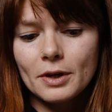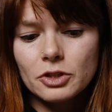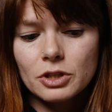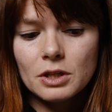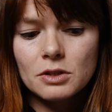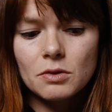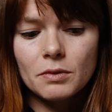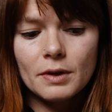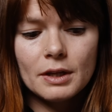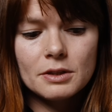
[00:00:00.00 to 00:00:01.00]
questions
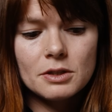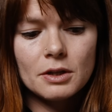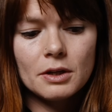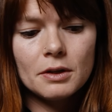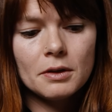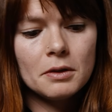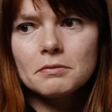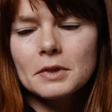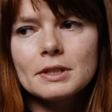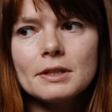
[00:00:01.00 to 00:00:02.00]
or answer
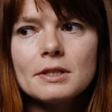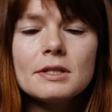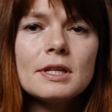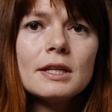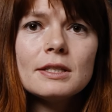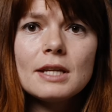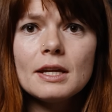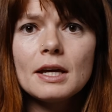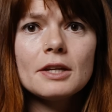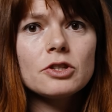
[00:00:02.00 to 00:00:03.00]
like censusing,
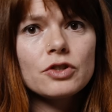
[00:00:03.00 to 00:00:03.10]
data,